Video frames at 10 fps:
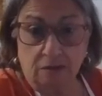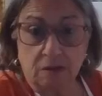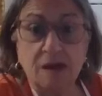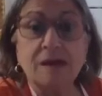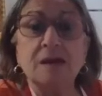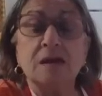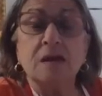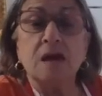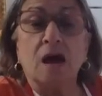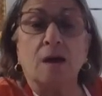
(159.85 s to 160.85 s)
Okay,
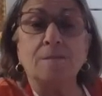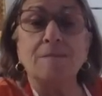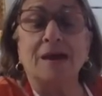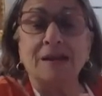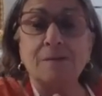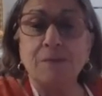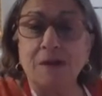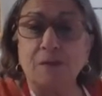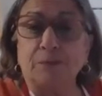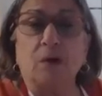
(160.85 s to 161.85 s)
many
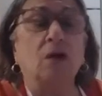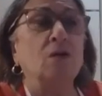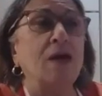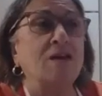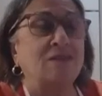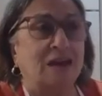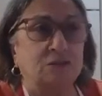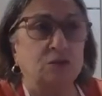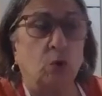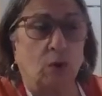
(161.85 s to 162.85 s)
people have asked
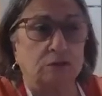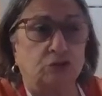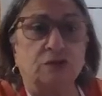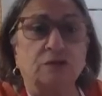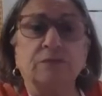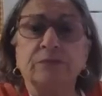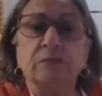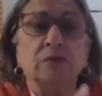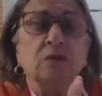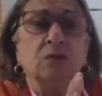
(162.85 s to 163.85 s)
the question,
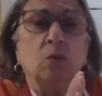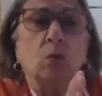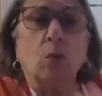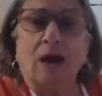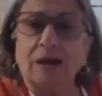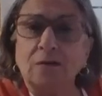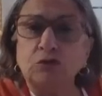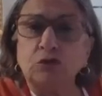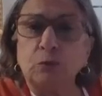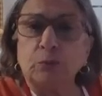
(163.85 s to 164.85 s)
why
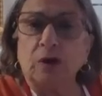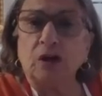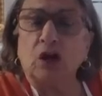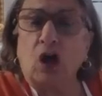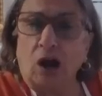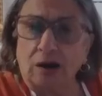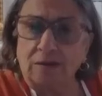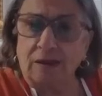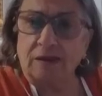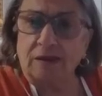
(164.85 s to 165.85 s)
don't you put
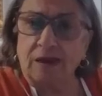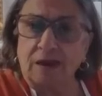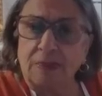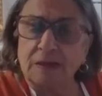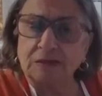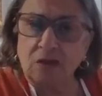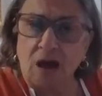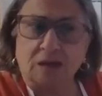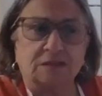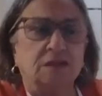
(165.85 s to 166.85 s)
garlic in the
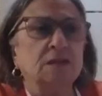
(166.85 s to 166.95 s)
sauce?